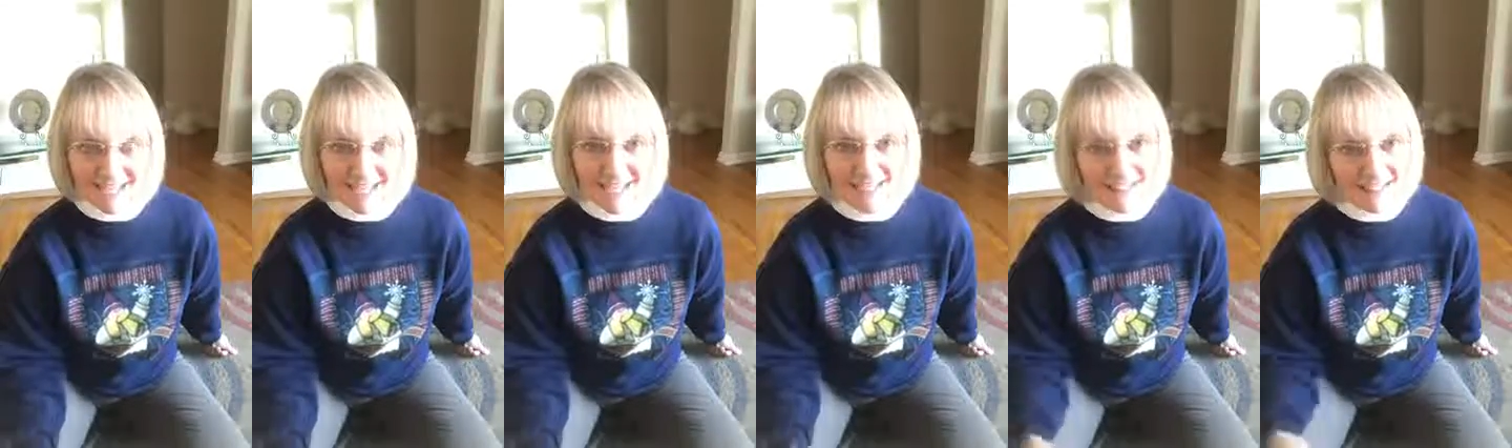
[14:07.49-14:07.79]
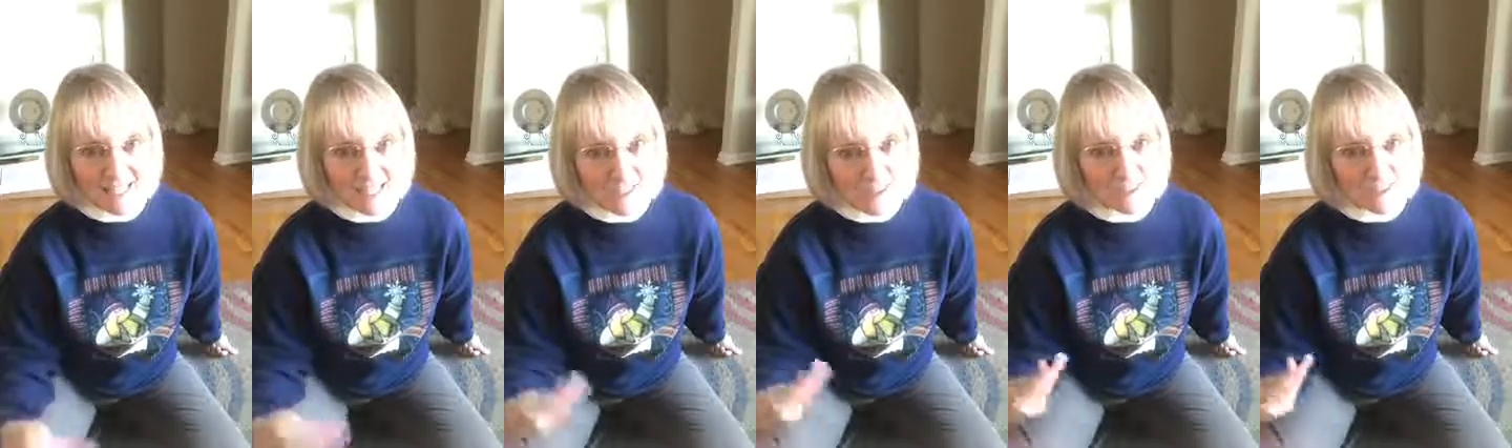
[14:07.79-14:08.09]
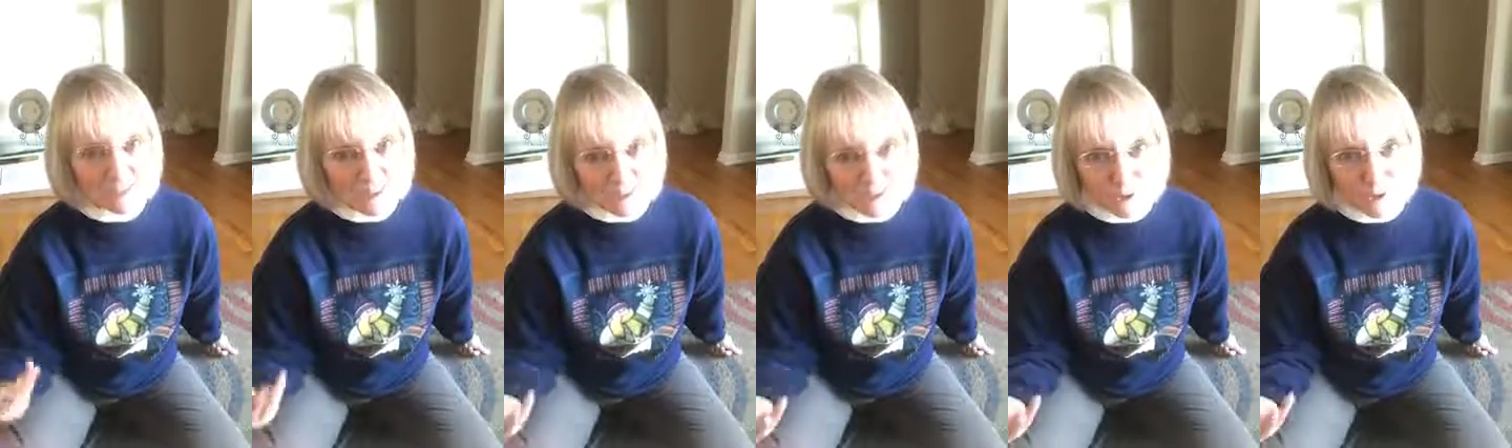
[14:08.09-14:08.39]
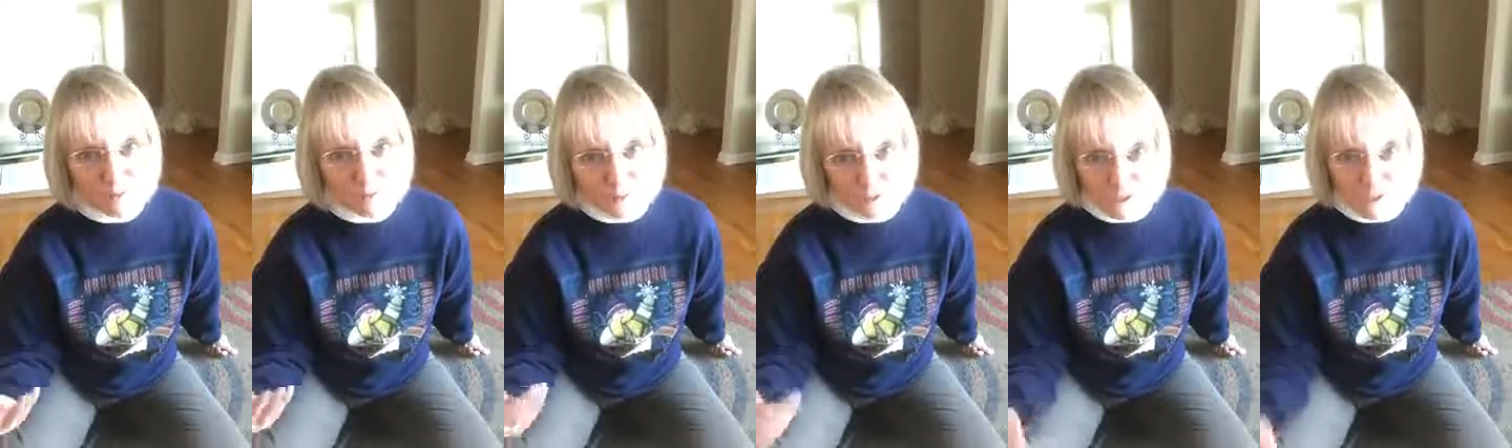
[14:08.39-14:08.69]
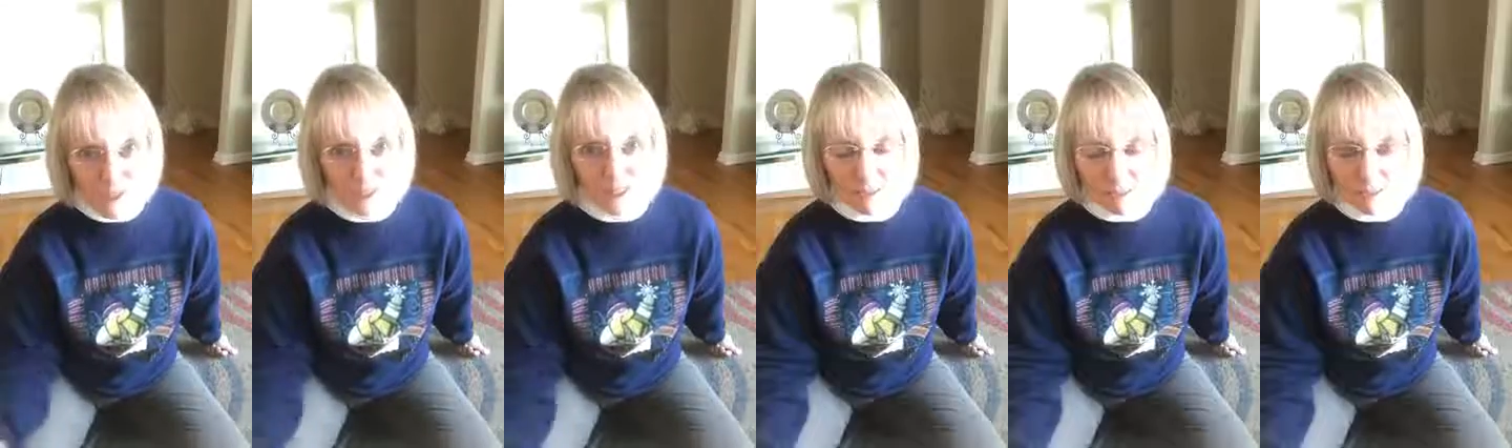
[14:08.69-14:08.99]
And that'll run your
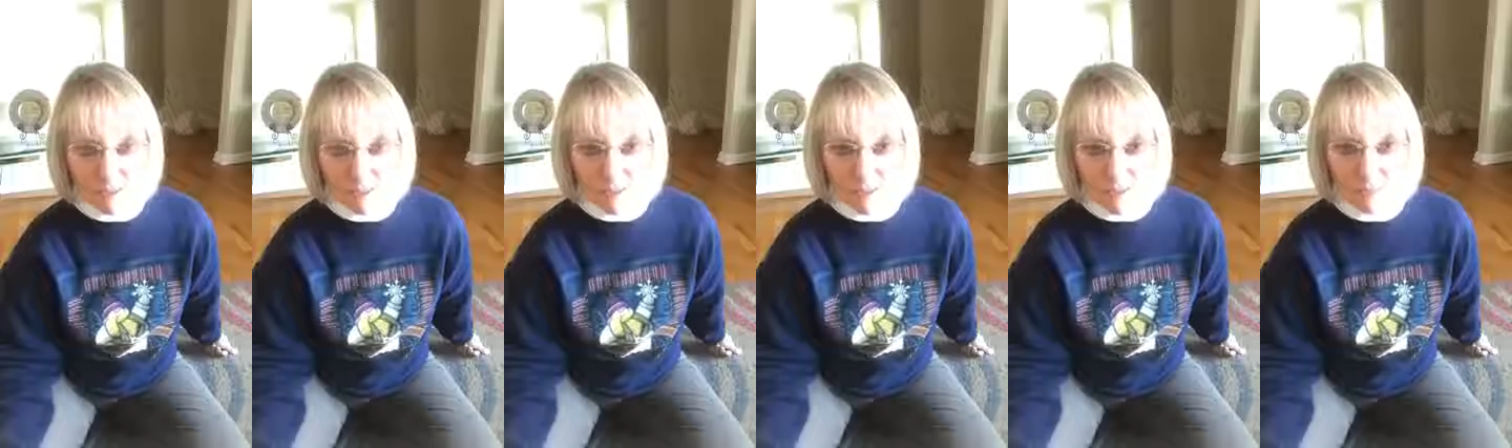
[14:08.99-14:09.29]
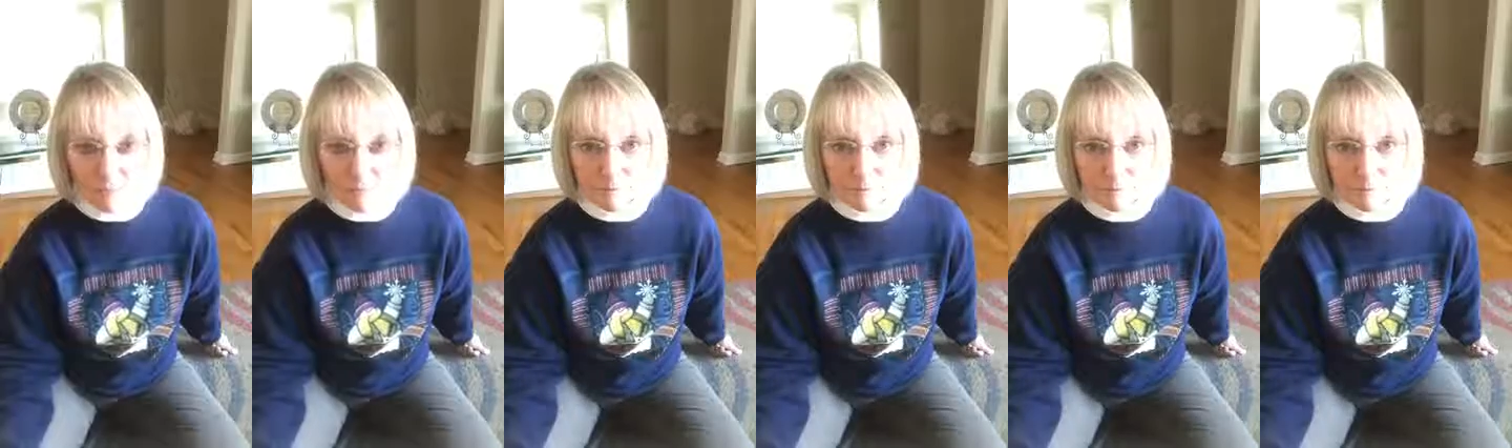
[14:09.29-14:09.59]
budget up a bit.